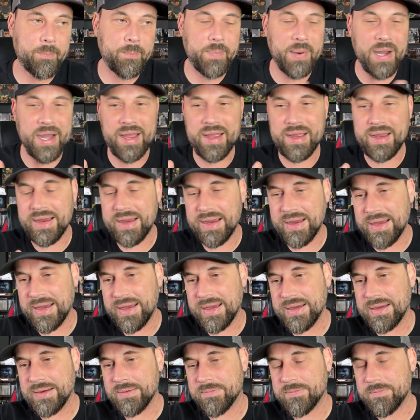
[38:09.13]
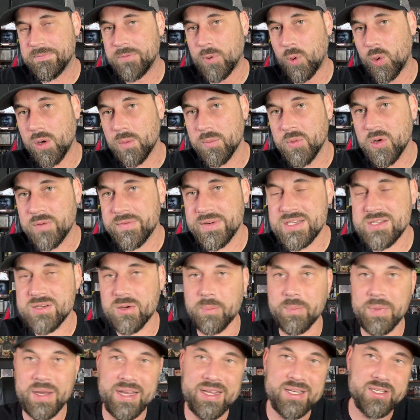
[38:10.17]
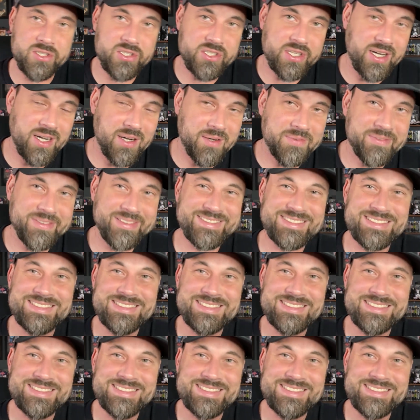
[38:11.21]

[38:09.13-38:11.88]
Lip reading: buy four movies or buy a shelf.